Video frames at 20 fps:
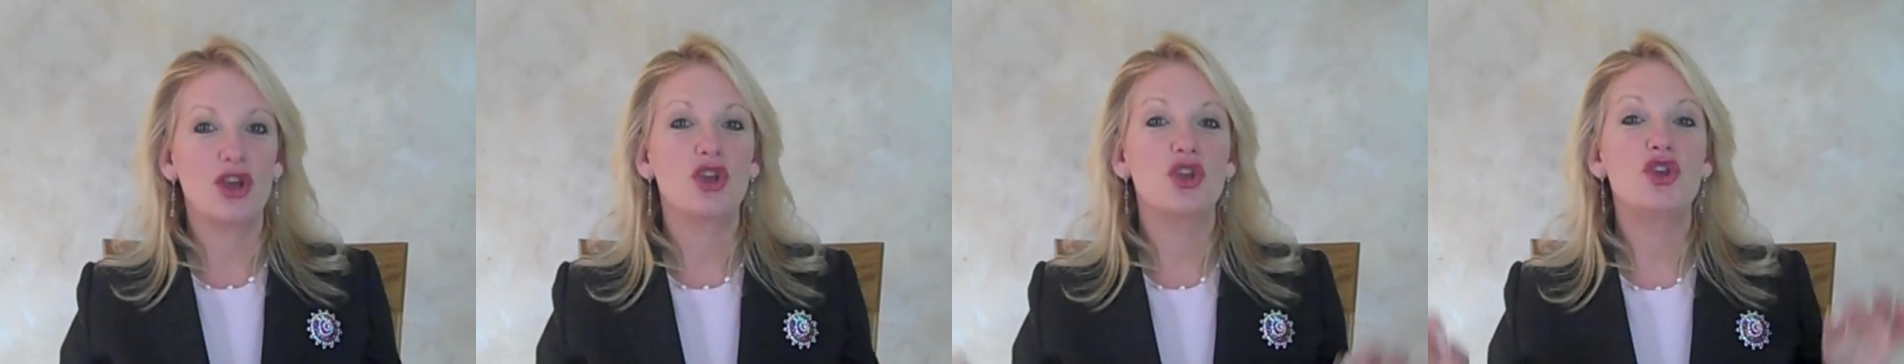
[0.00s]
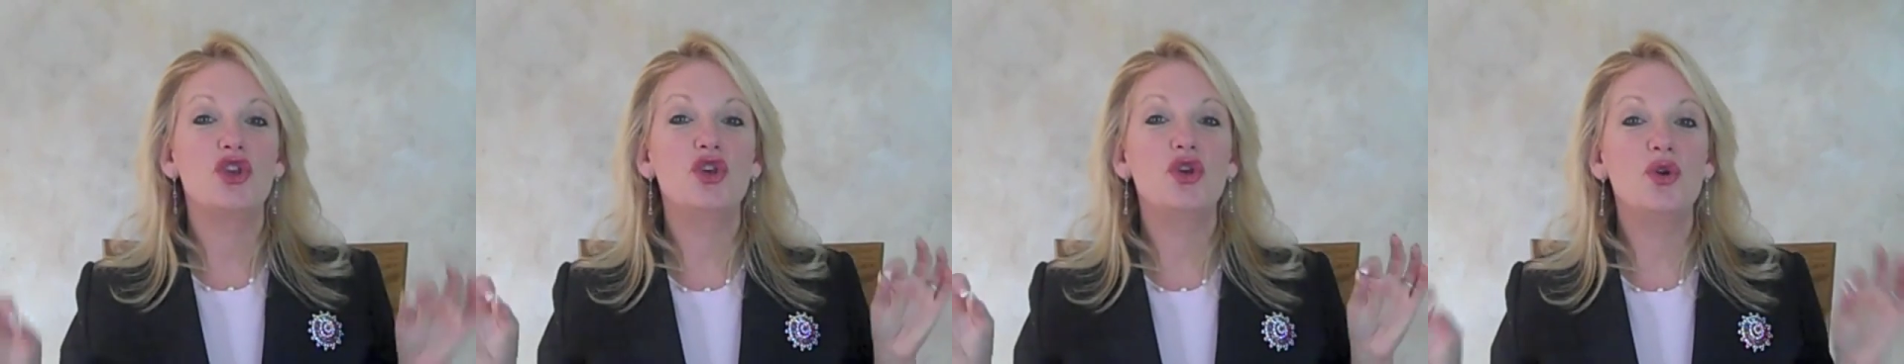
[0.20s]

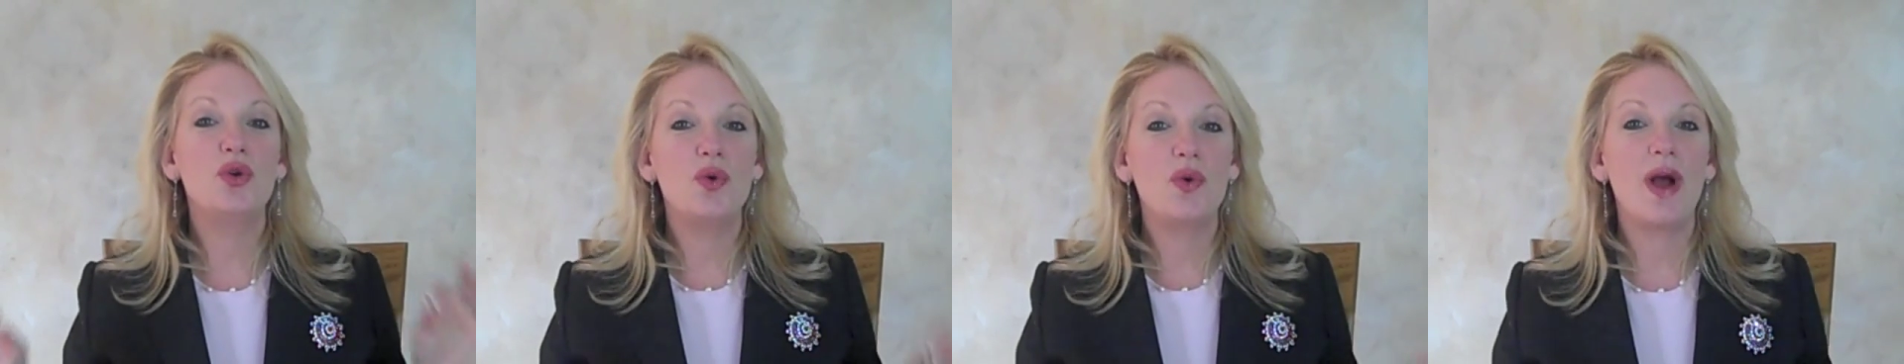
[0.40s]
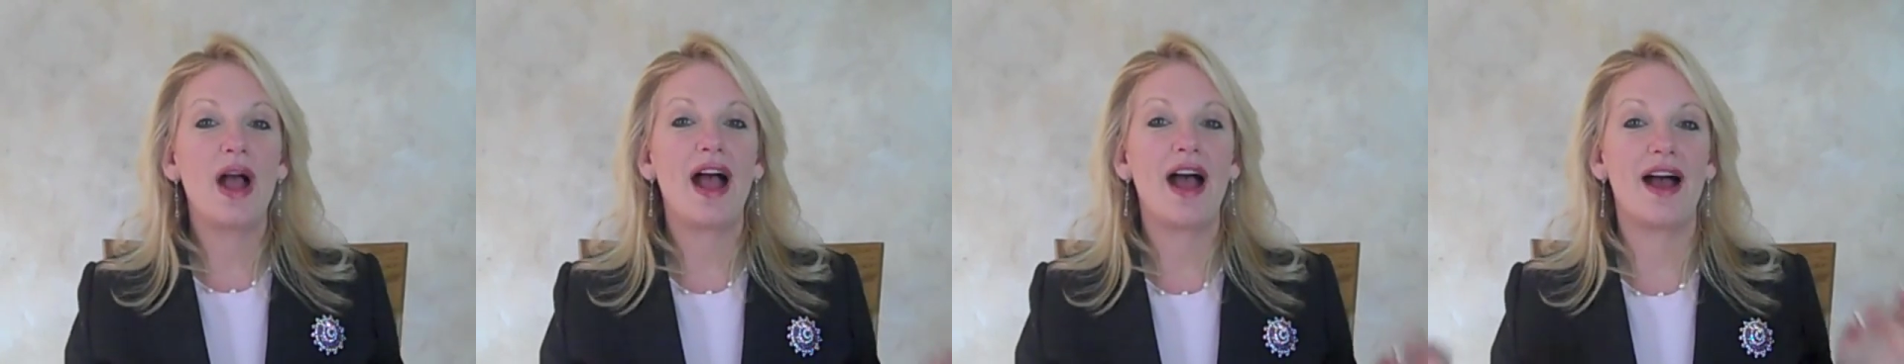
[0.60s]
you
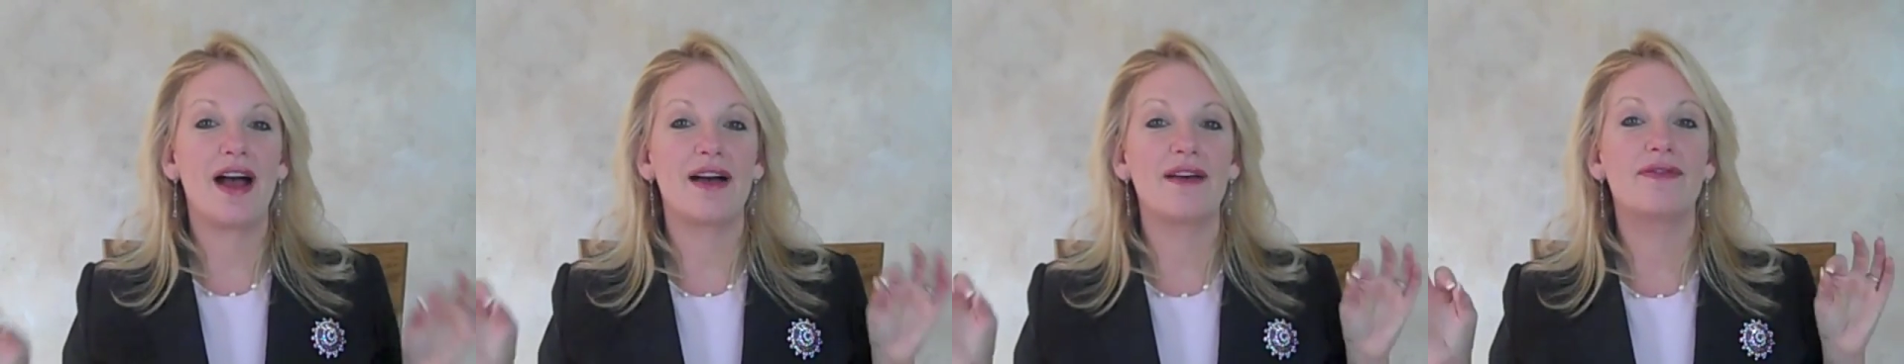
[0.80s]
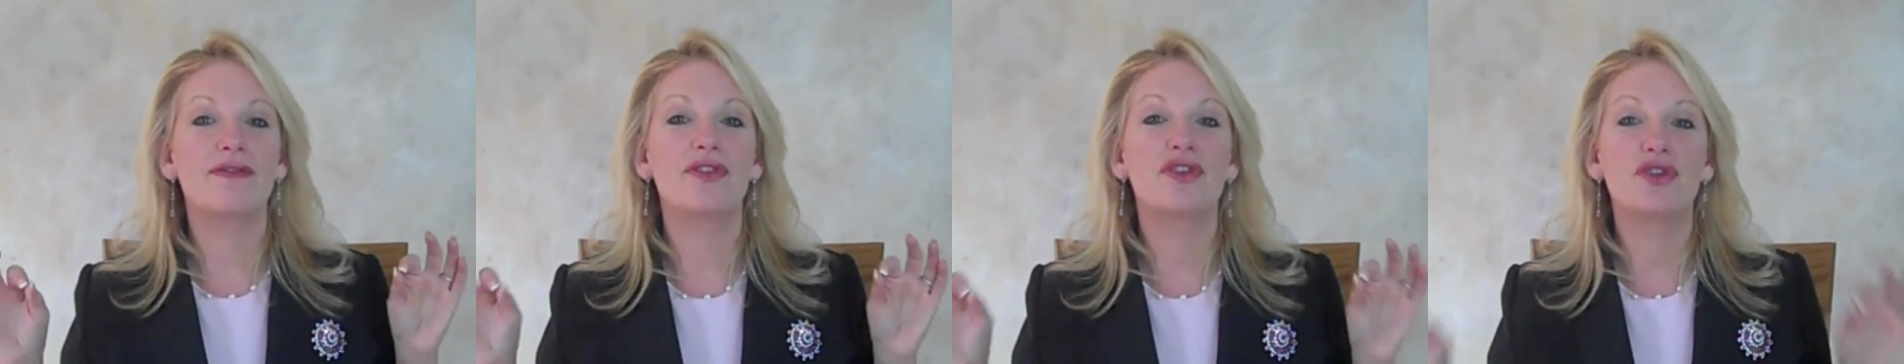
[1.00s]

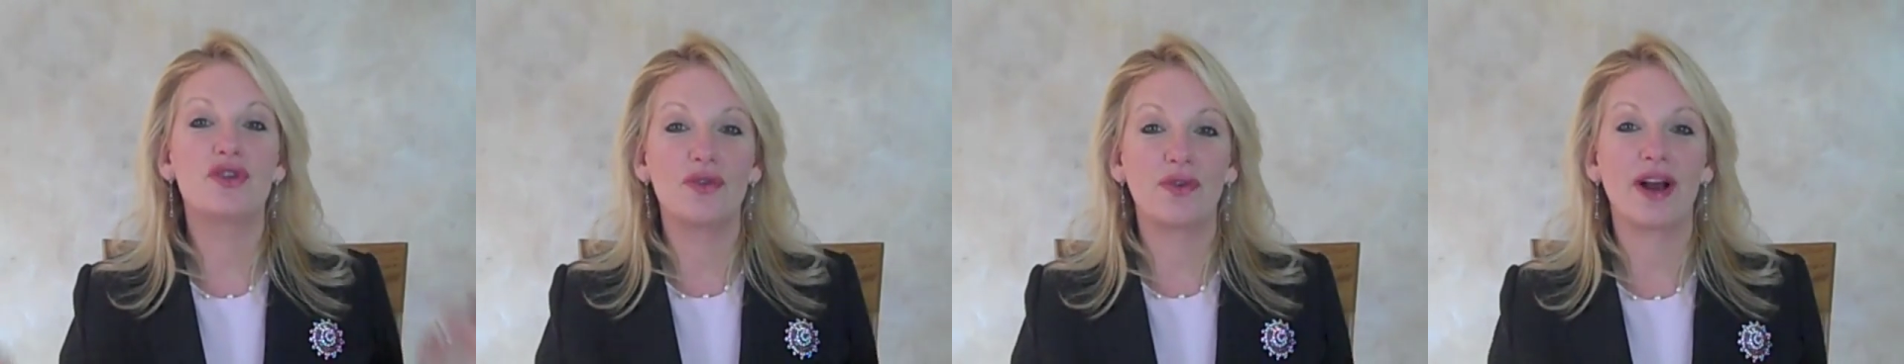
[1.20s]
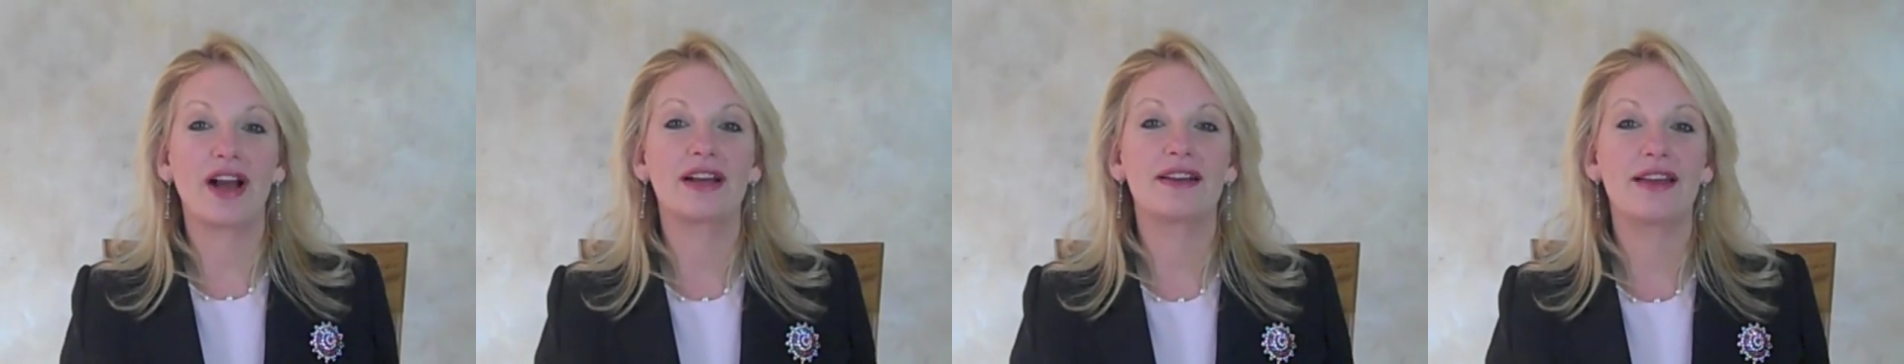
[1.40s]
have the
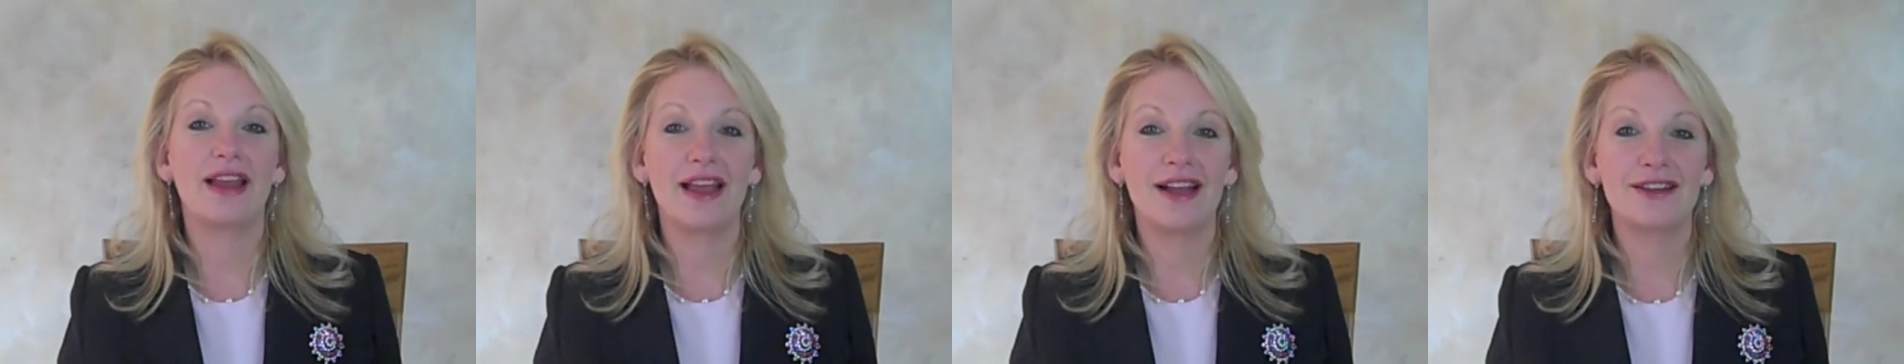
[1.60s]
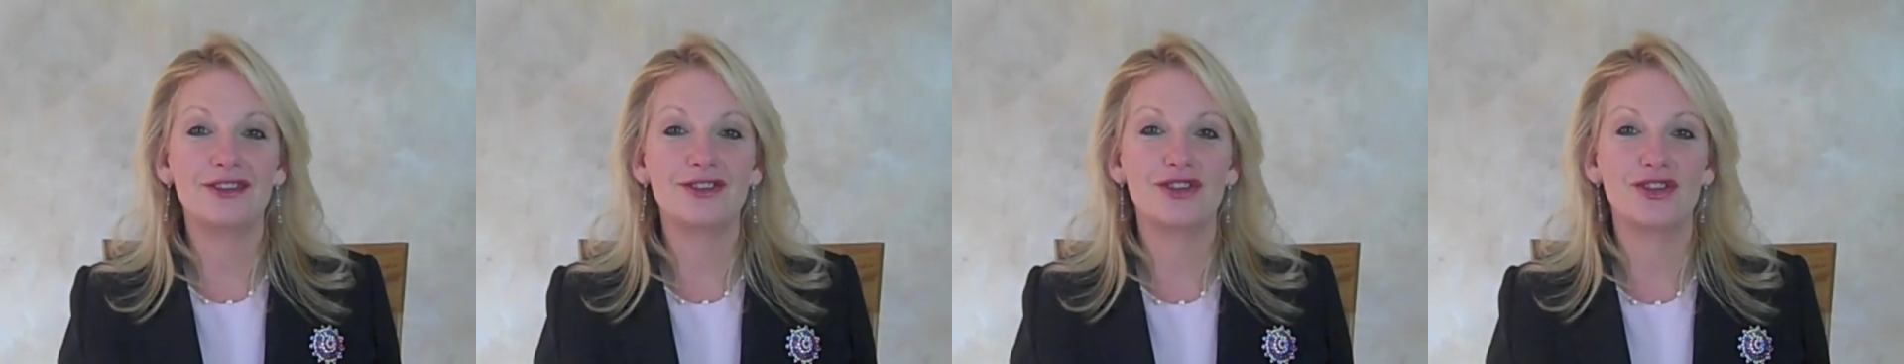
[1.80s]
direct
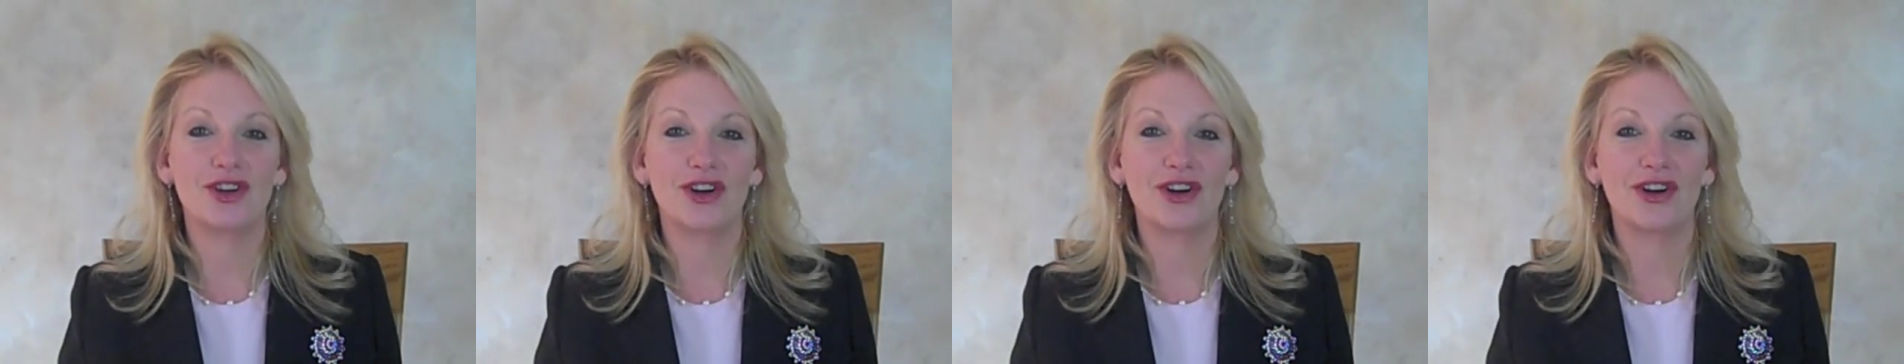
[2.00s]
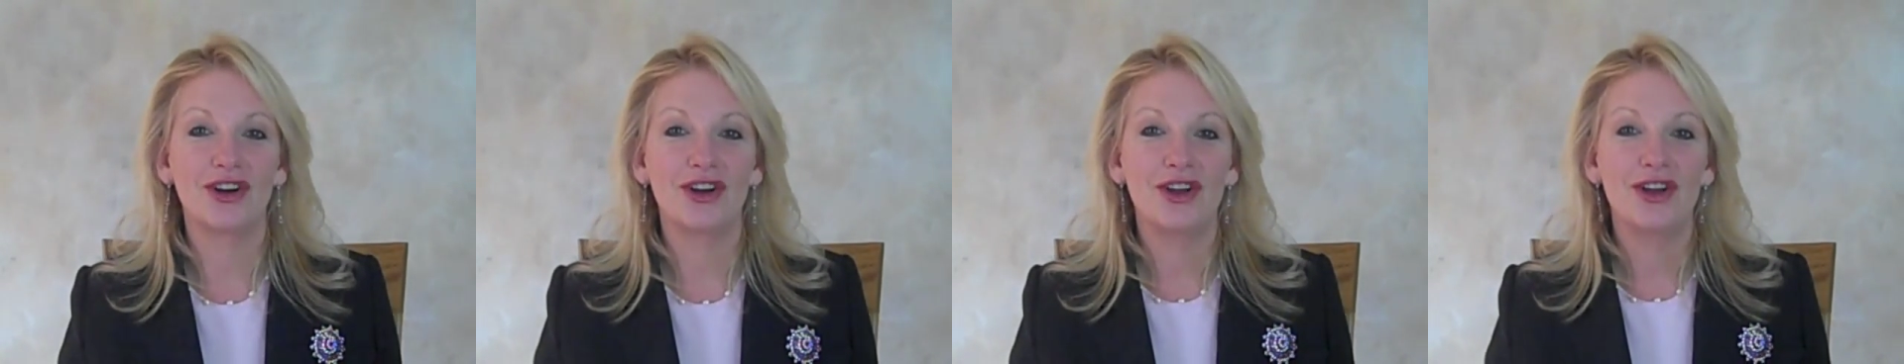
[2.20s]
answer.